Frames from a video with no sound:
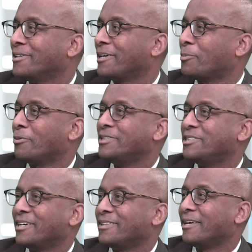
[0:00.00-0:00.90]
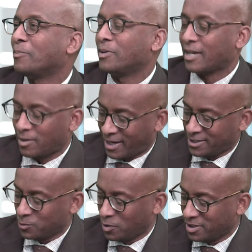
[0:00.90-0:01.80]
I appreciate that. But I
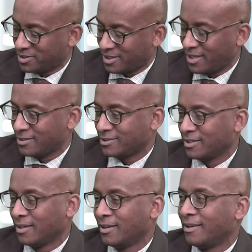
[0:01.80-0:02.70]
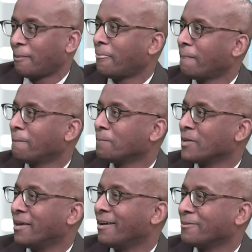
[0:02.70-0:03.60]
just want to say this. Make a deposit.
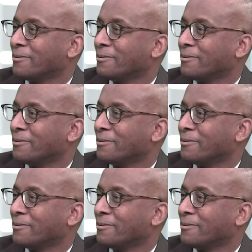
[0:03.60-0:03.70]
Yeah.